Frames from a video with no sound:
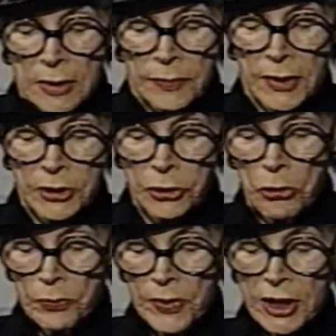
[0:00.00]
but
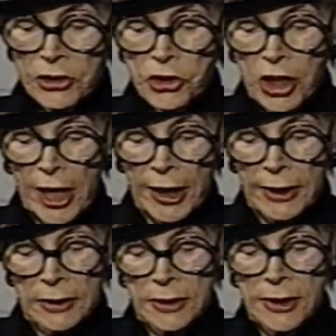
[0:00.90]
don't be
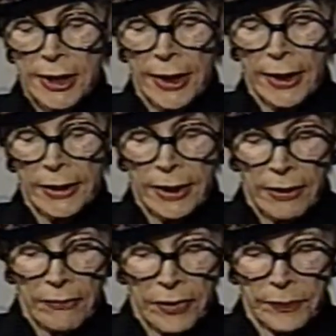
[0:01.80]
chained to any
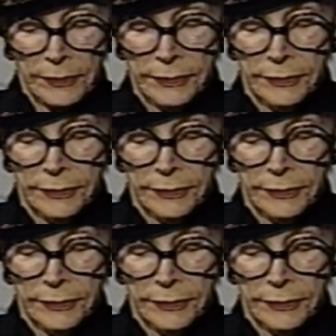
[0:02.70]
of them.